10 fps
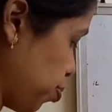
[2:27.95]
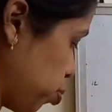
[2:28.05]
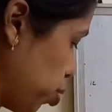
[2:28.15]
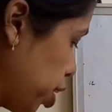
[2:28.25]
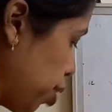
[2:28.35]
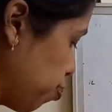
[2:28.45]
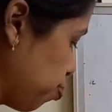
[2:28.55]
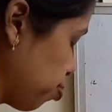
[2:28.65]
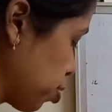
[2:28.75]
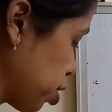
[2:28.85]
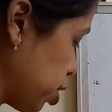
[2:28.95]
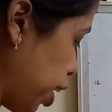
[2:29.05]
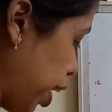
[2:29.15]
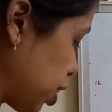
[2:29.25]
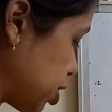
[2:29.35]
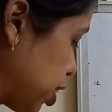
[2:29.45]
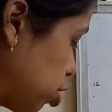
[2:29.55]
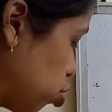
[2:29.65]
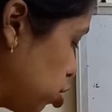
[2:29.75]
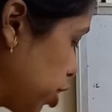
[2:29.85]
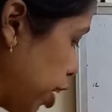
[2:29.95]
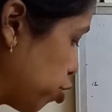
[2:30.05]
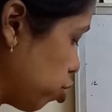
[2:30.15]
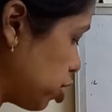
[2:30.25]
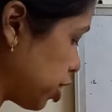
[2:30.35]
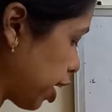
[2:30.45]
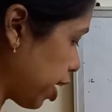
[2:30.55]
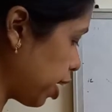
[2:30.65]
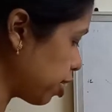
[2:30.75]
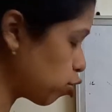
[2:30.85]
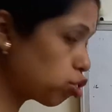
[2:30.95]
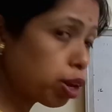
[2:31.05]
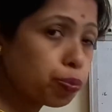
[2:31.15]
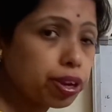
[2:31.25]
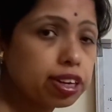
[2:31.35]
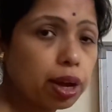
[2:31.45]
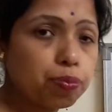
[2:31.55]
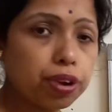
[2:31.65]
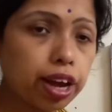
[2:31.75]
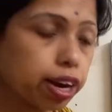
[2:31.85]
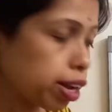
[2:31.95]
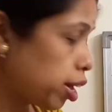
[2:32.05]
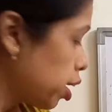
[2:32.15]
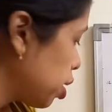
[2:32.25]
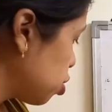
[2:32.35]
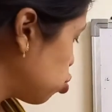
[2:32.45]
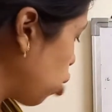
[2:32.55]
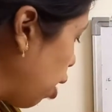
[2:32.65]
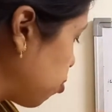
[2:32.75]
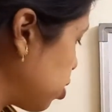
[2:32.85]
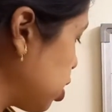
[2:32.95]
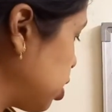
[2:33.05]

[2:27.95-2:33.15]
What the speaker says: okay, the exciton that will generate into the p-type layer. So after